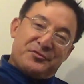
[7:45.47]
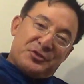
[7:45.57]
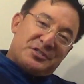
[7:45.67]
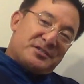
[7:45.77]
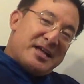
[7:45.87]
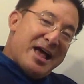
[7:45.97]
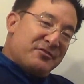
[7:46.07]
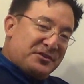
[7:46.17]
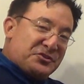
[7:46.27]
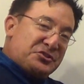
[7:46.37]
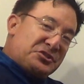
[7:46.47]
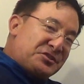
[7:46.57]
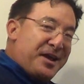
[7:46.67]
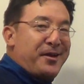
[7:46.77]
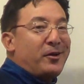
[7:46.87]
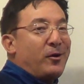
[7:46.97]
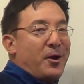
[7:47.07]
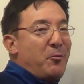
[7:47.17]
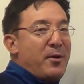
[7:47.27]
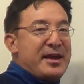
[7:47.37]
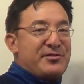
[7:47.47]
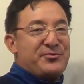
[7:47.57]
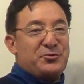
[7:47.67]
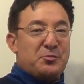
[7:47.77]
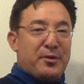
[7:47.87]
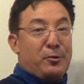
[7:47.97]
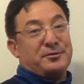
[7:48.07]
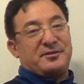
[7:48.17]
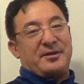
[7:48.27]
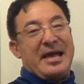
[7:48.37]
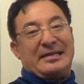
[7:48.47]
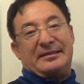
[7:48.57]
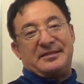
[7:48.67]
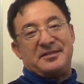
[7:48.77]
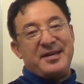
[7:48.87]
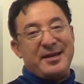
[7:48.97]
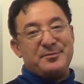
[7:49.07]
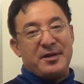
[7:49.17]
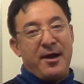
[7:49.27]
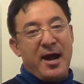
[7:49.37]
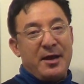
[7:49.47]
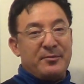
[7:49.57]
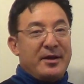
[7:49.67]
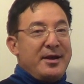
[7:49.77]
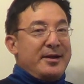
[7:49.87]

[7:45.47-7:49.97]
versus having to sail our way through boats and at the same time